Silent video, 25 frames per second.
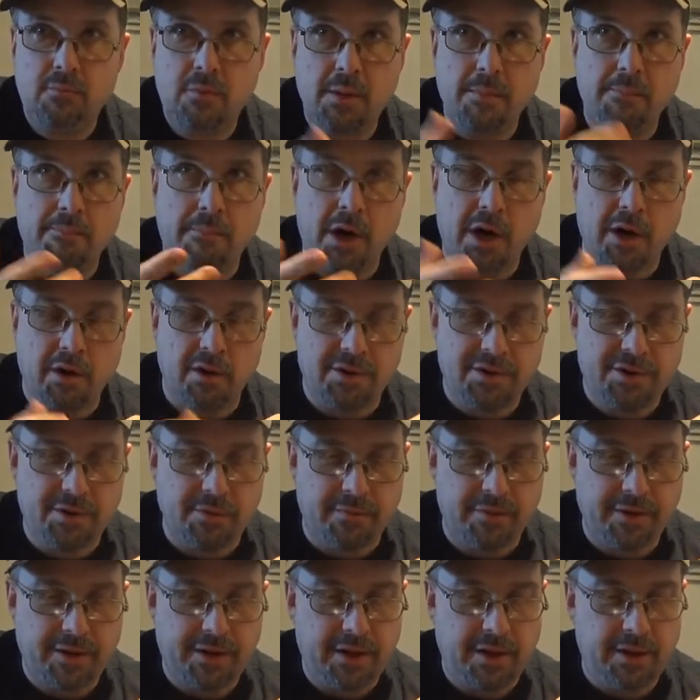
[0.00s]
models
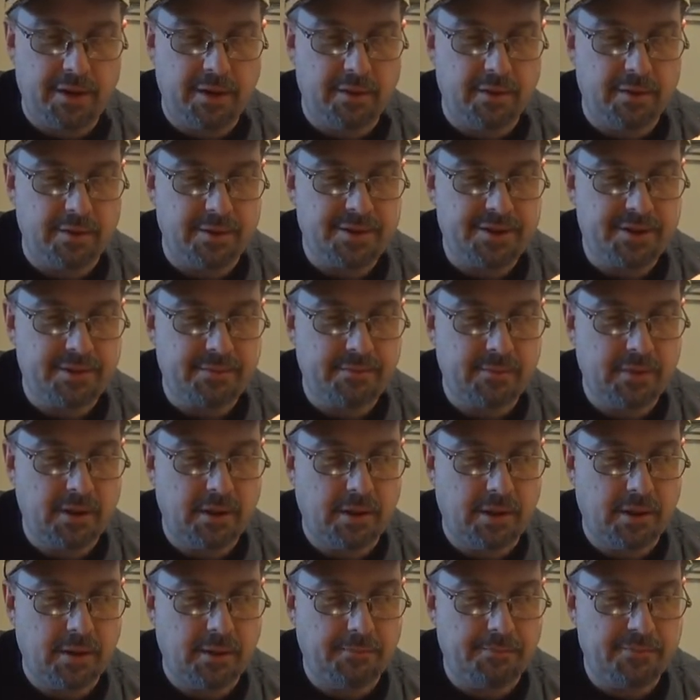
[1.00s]
over the years,
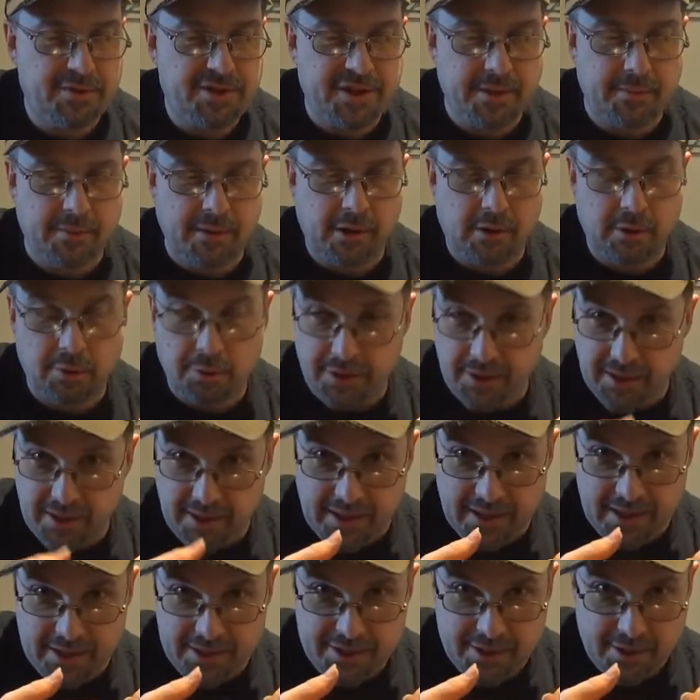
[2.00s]
some including a
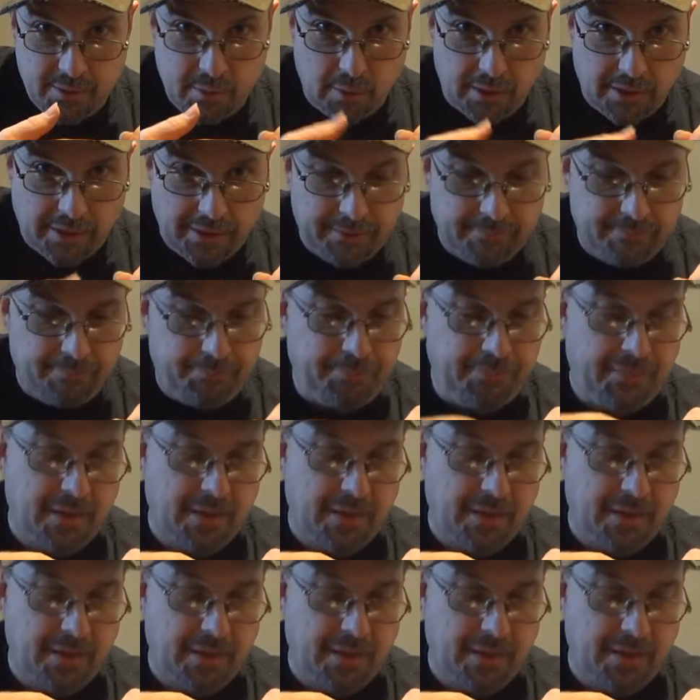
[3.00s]
K2 on it.